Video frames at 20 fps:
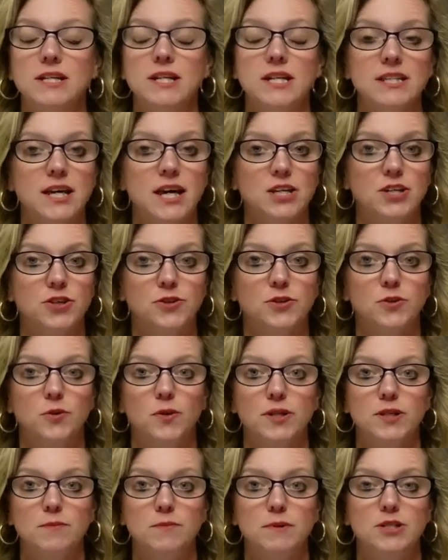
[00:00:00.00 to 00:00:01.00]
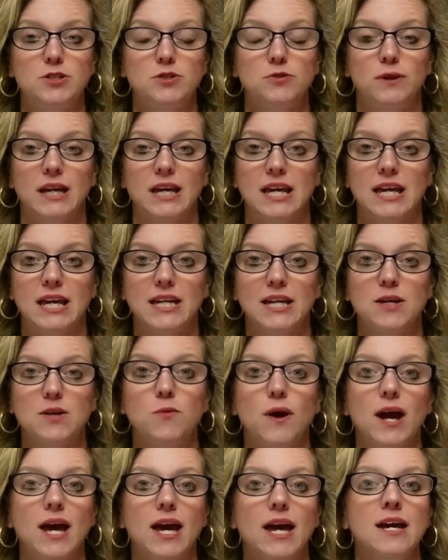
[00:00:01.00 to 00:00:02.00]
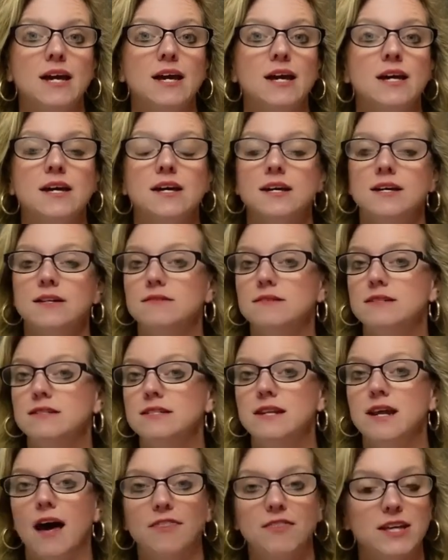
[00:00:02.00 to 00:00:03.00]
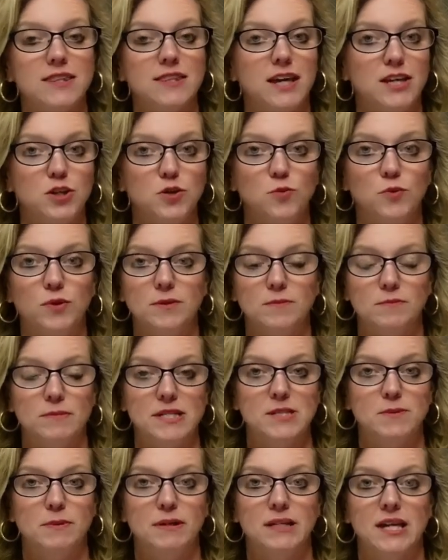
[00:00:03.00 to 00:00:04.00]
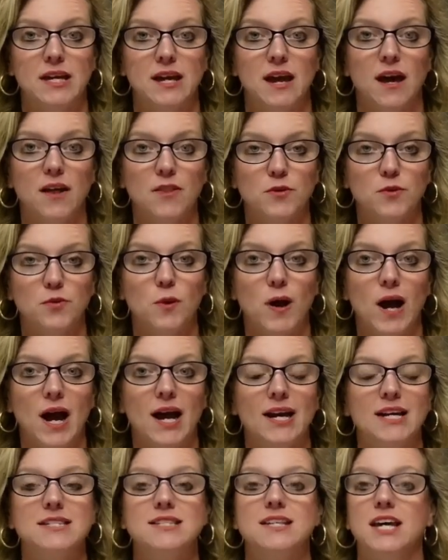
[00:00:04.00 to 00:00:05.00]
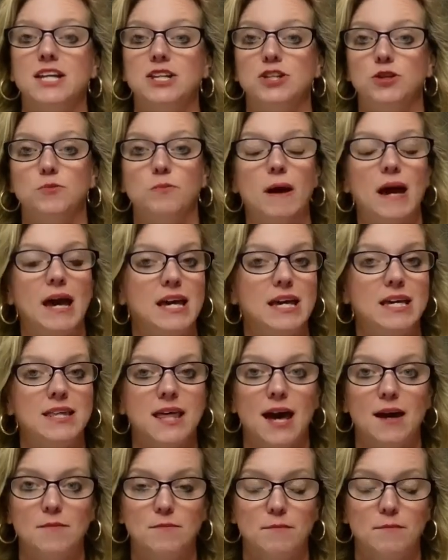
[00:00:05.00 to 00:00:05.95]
that you're going to be doing anyway, nothing that you wouldn't be spending otherwise, and you pay that